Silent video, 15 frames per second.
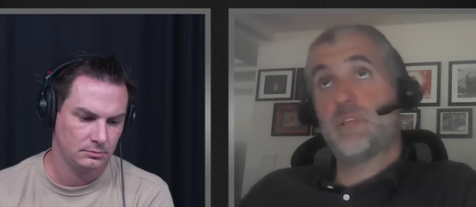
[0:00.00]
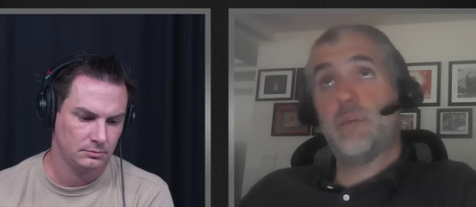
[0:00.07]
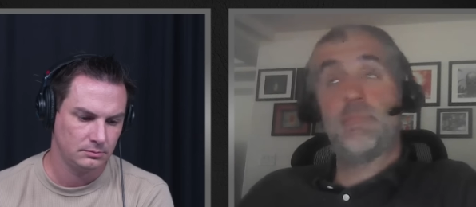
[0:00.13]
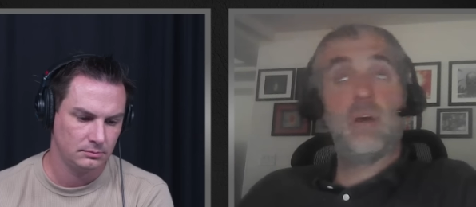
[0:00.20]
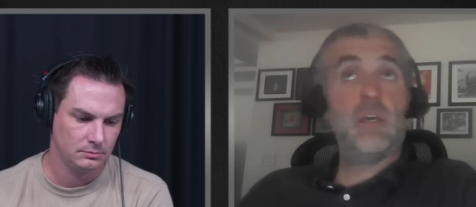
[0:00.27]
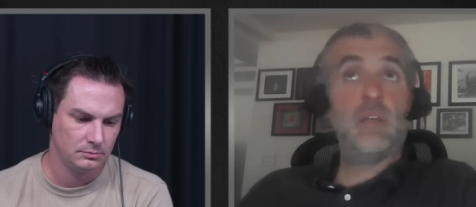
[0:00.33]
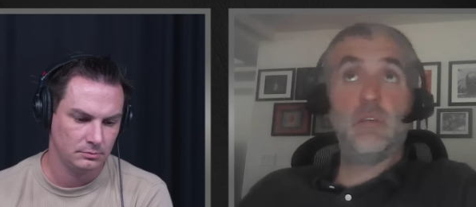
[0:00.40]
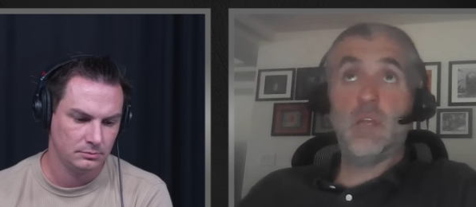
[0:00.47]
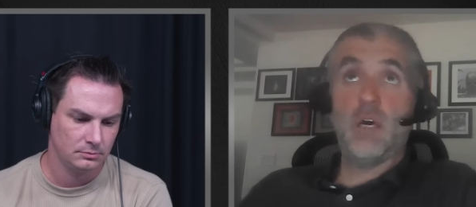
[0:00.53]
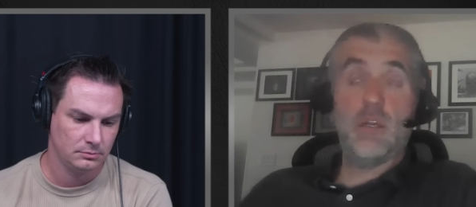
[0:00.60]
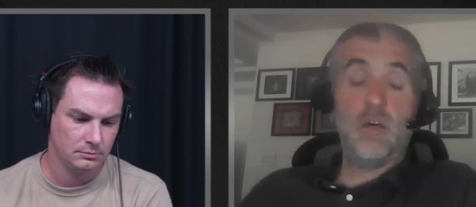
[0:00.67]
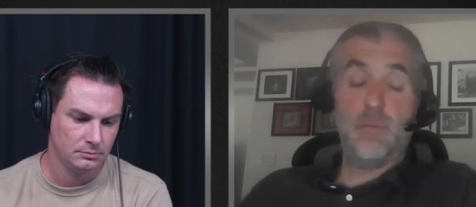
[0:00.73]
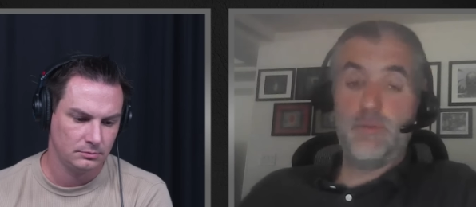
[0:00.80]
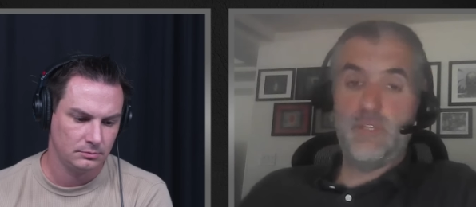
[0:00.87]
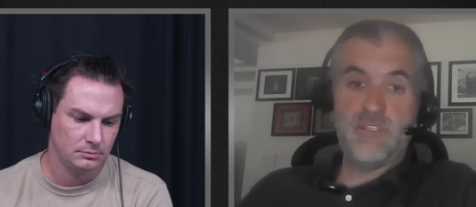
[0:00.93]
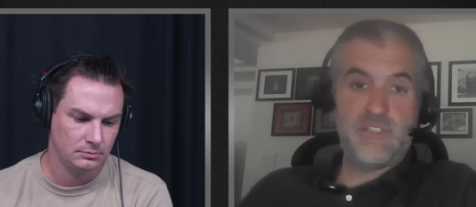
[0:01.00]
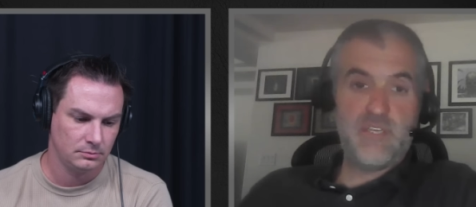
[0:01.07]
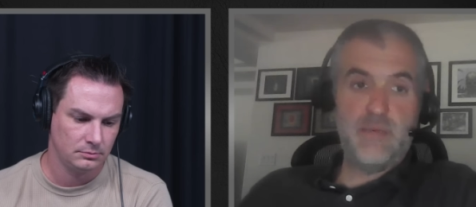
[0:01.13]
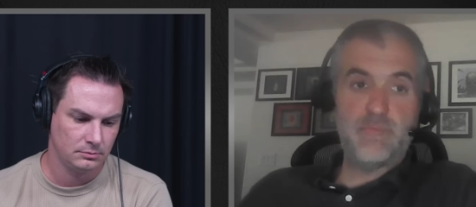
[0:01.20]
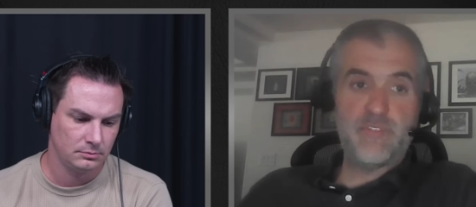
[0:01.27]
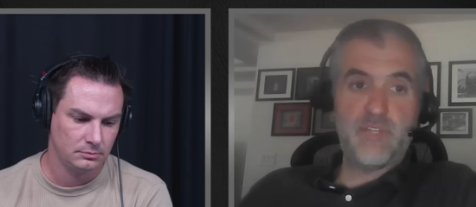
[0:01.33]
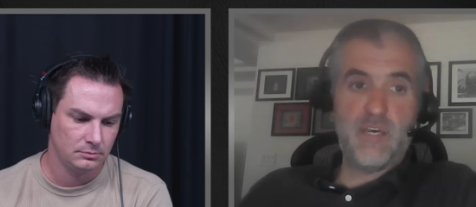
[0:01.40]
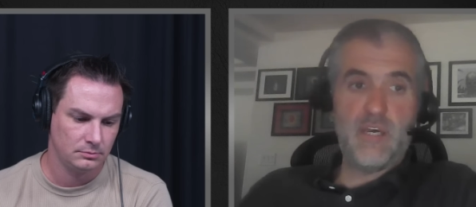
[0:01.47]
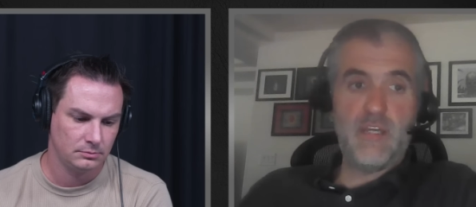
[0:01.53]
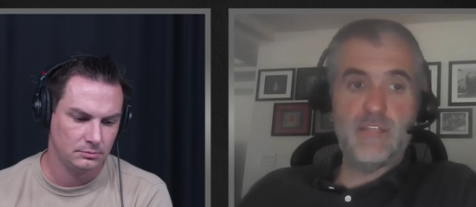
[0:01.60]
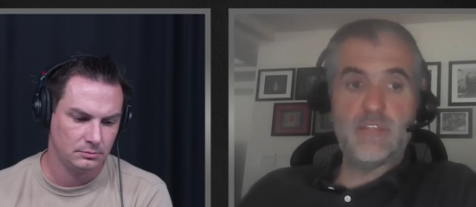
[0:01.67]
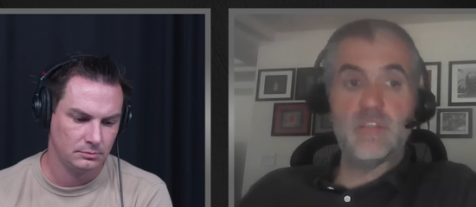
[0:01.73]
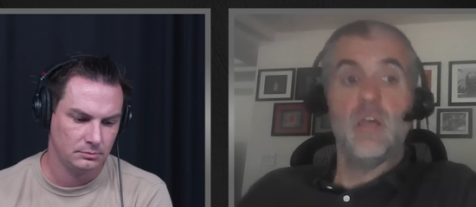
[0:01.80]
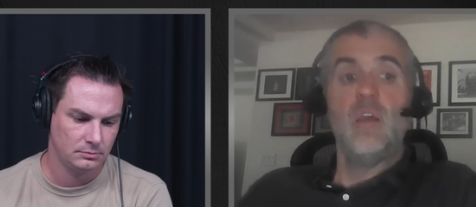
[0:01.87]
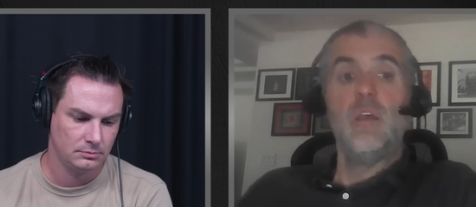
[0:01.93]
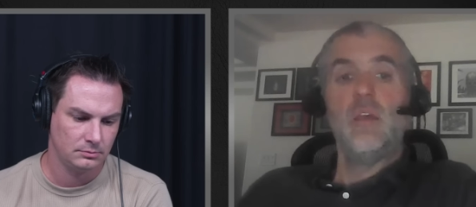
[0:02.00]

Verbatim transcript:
Speaker 1: They might not all be the same size.